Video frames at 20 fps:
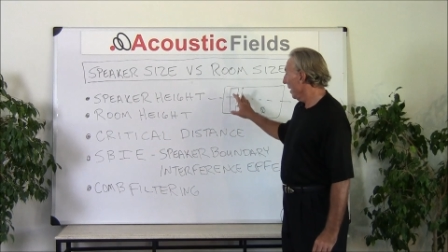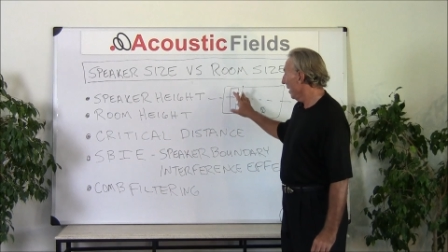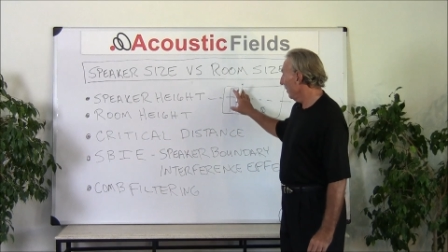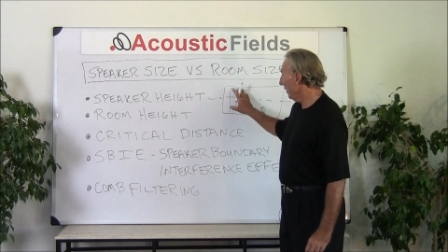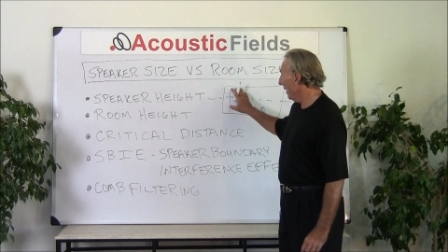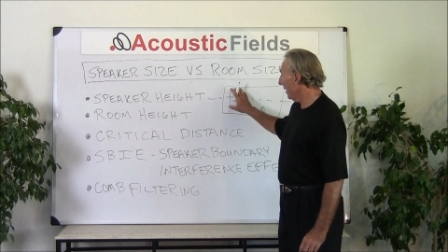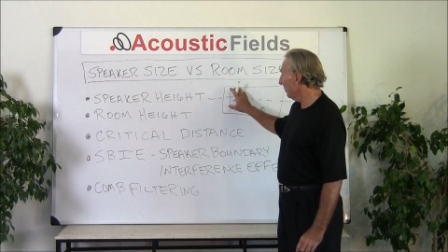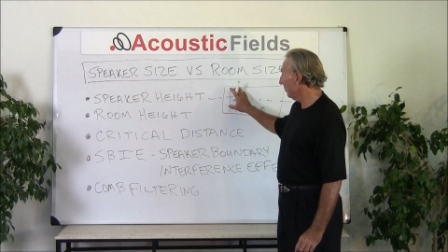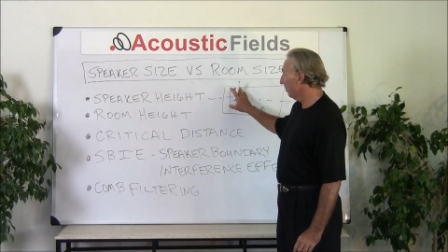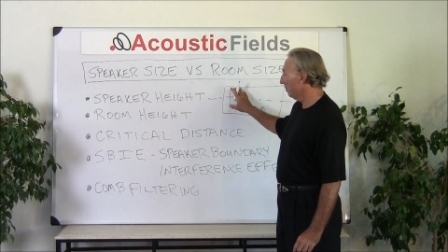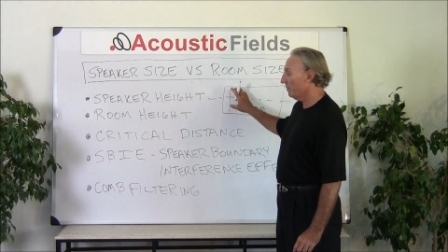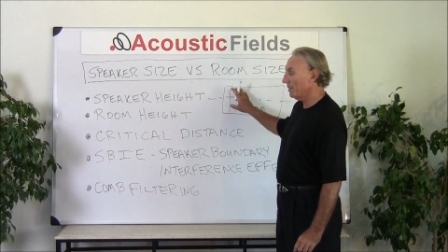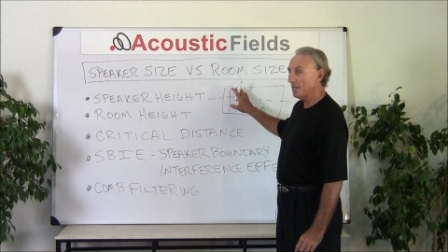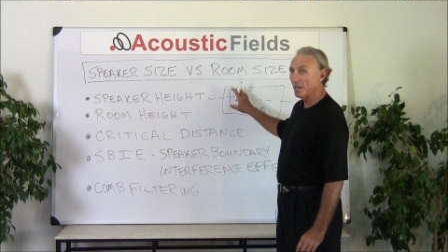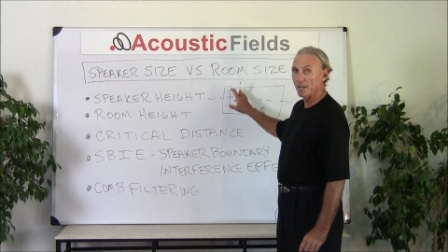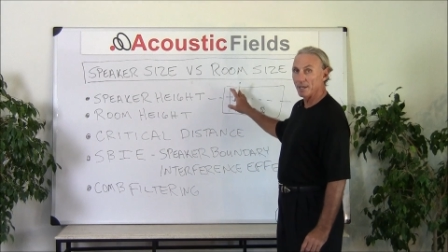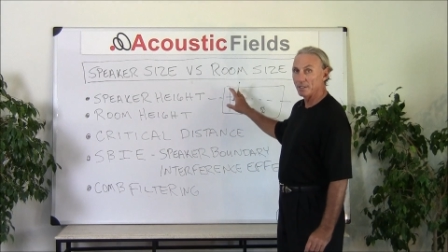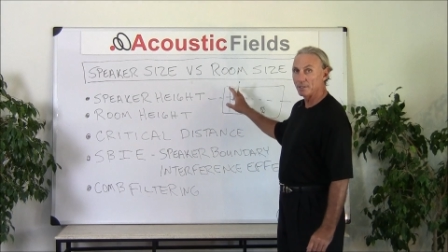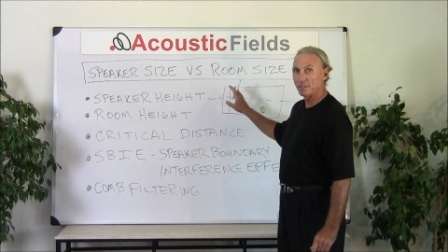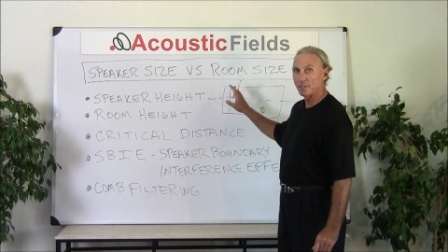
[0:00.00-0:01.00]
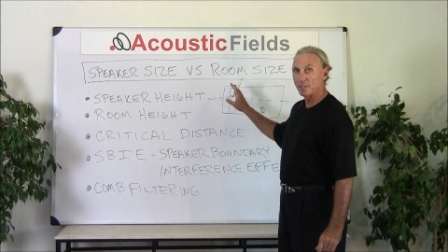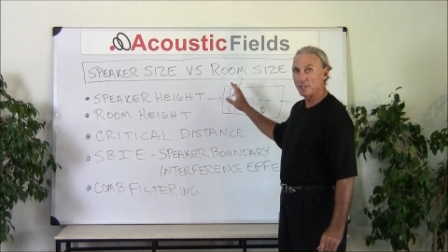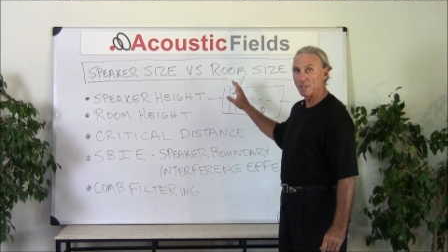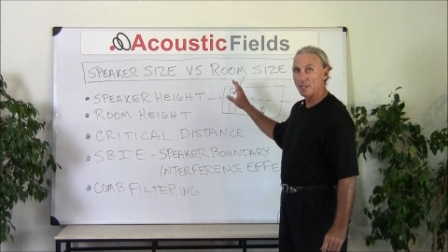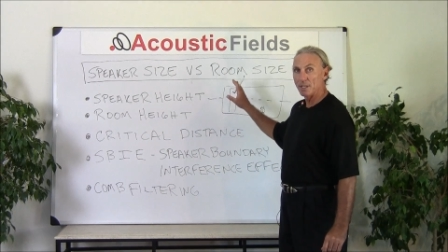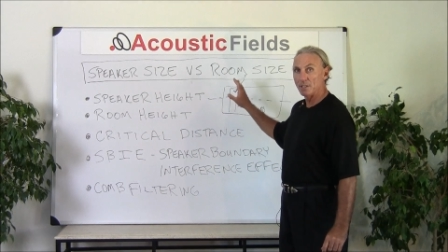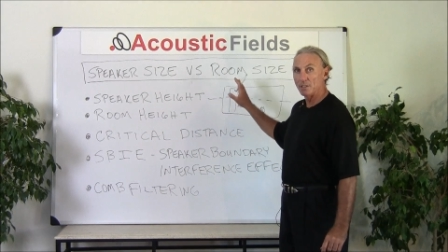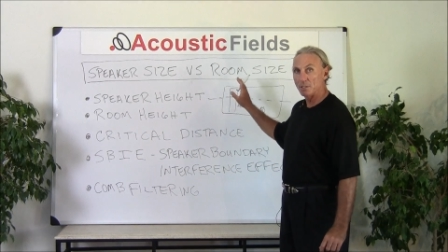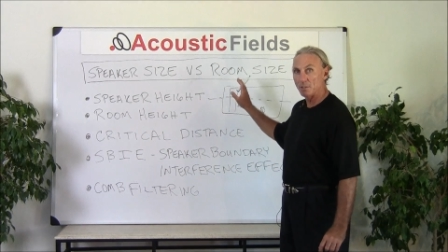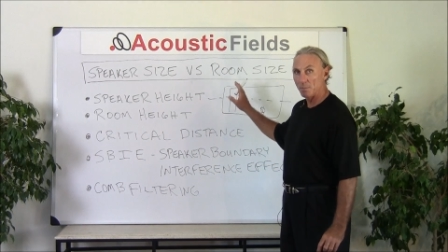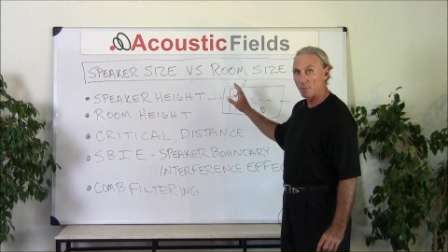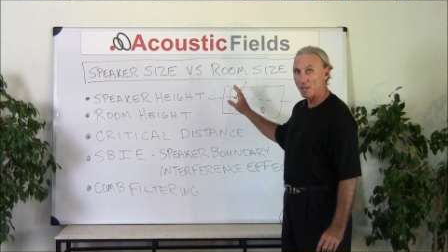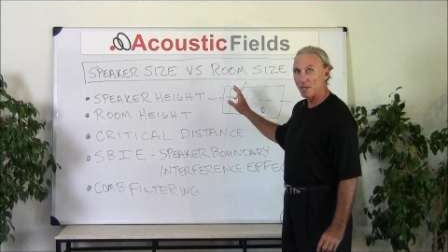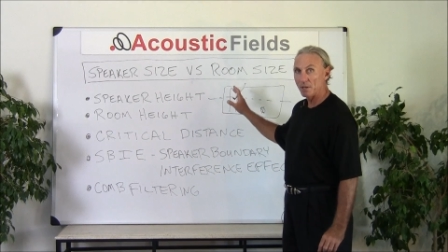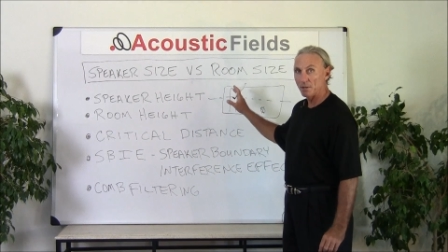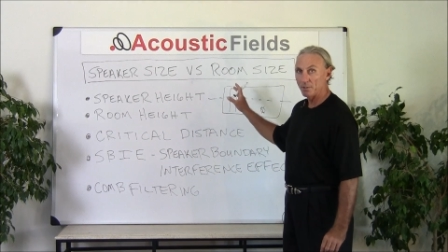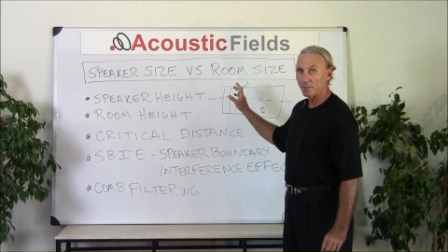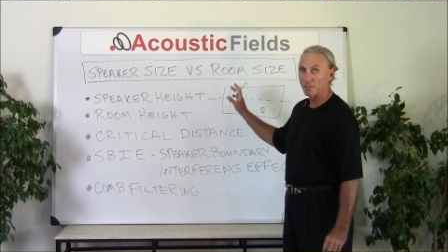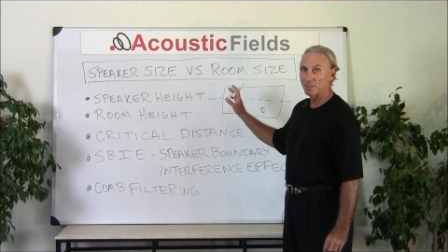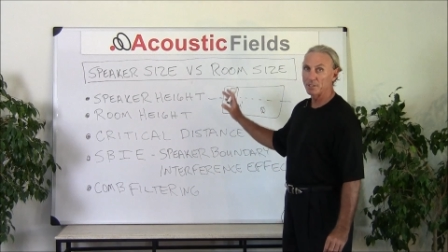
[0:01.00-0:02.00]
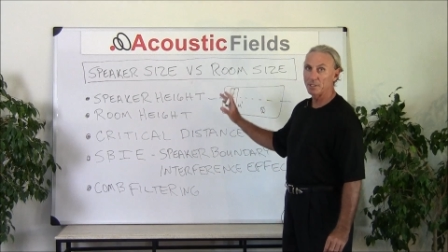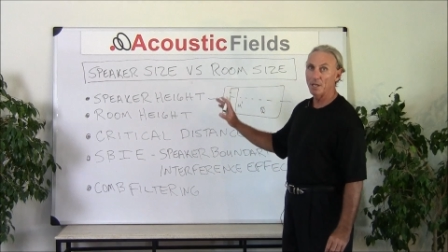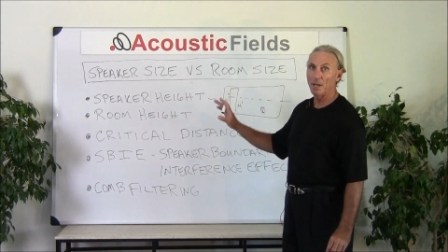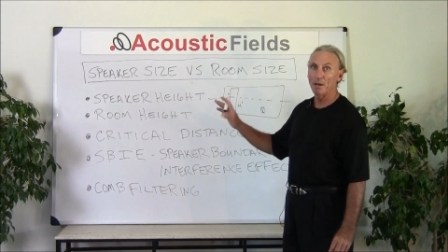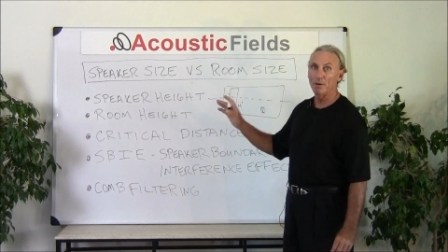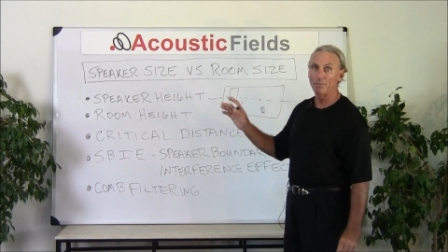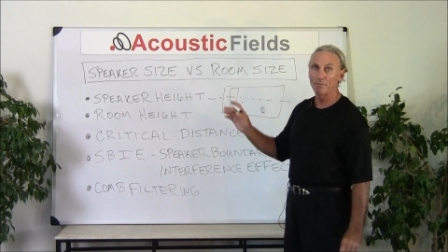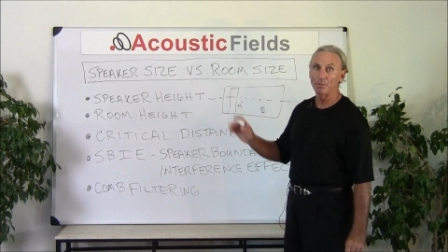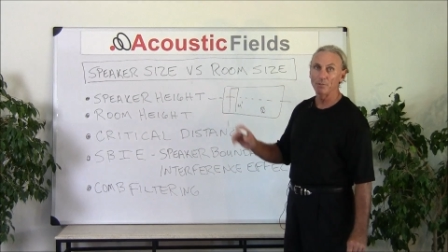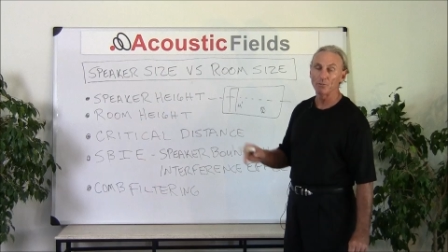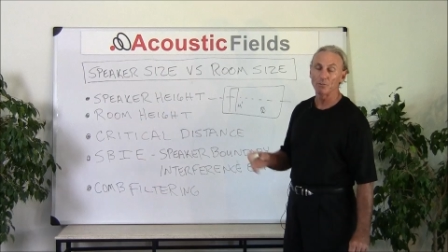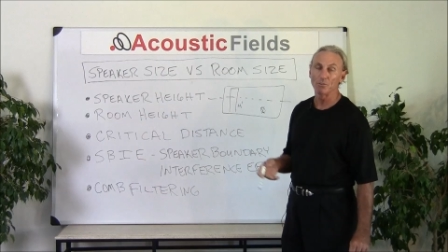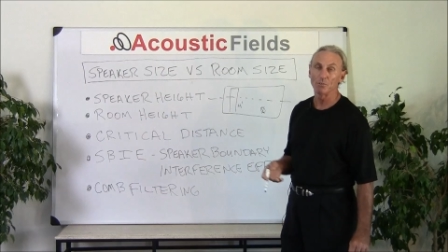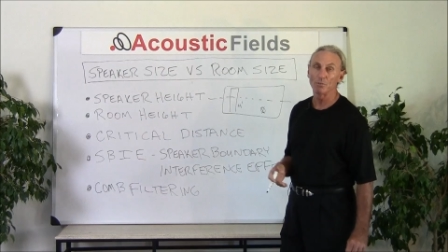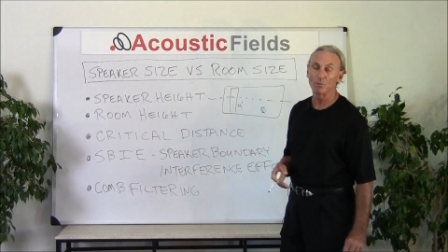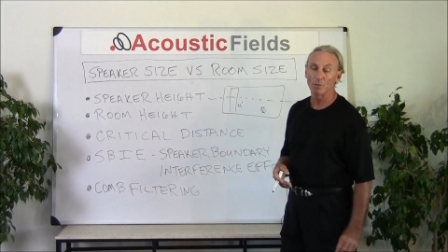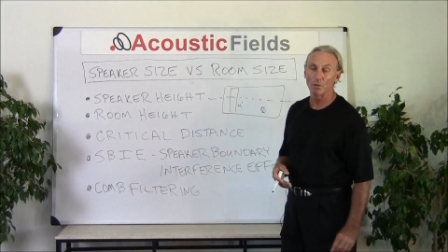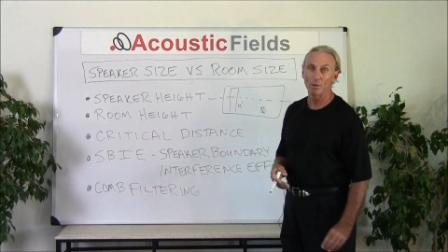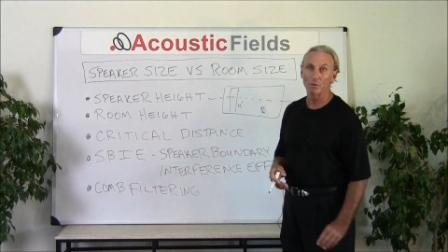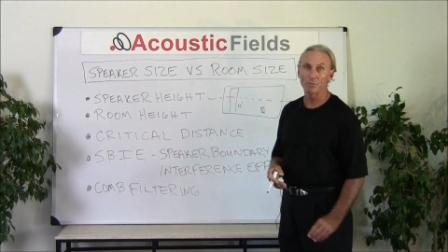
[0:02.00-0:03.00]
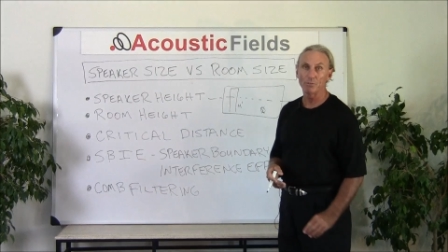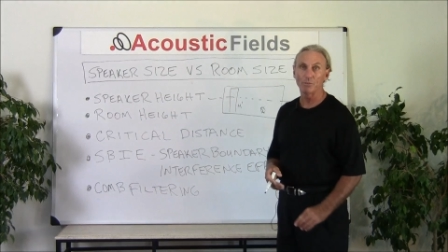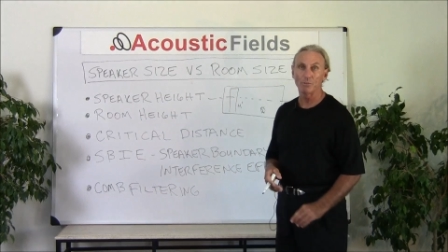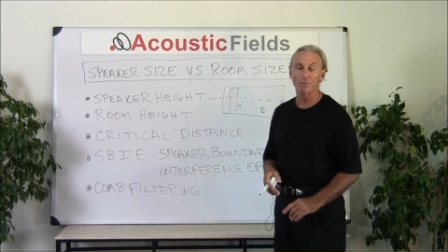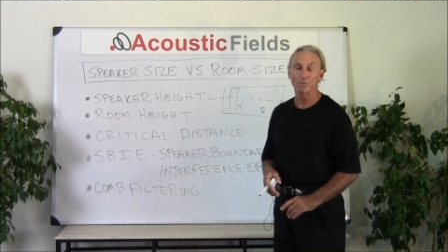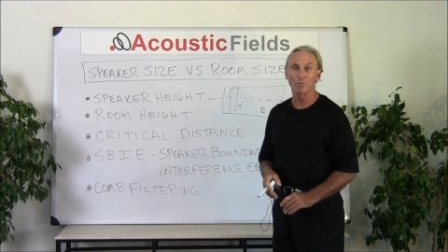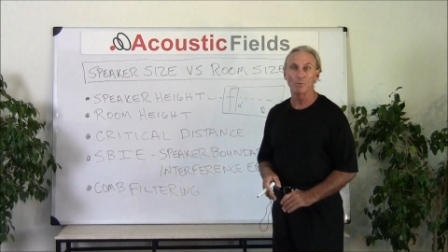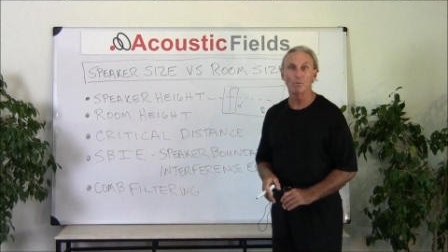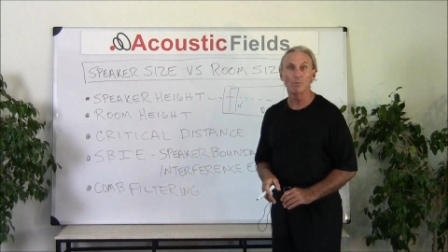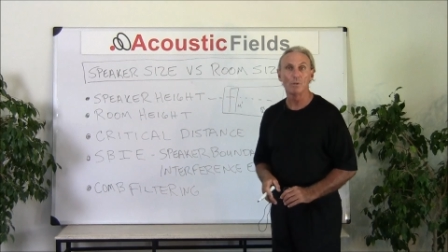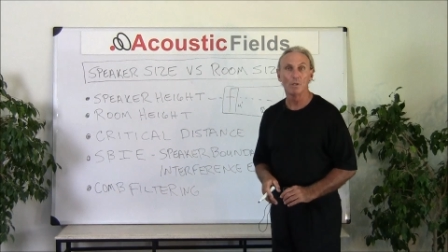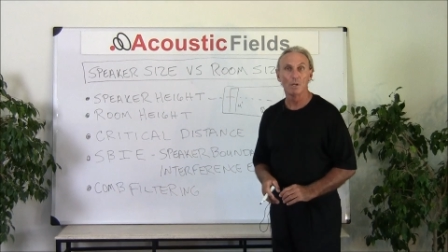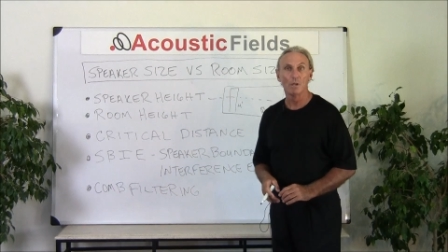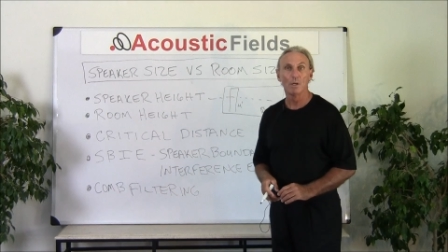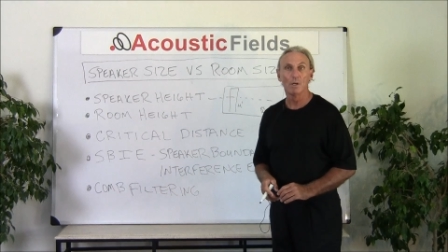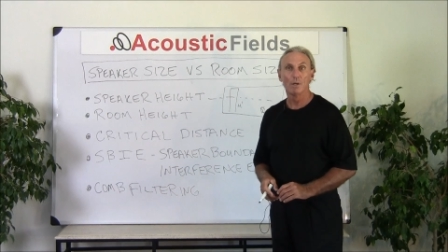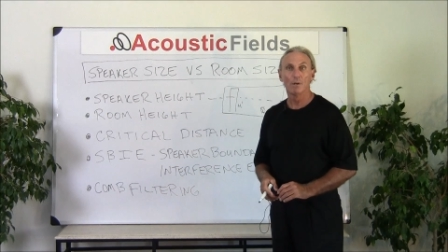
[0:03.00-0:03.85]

and that's because the speaker itself is too close to